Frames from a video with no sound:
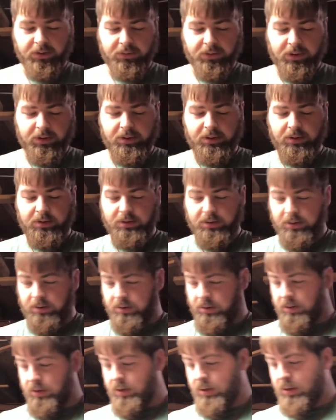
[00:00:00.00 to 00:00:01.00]
going to
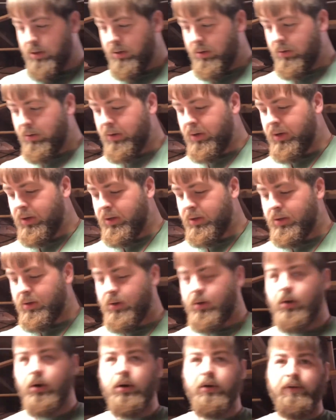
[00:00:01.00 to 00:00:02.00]
go ahead and
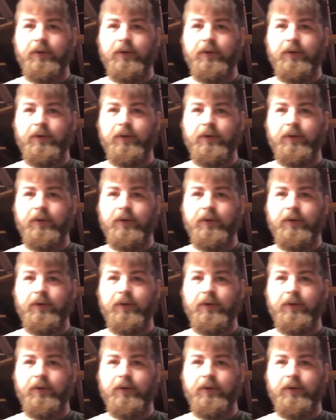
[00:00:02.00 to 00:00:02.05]
carve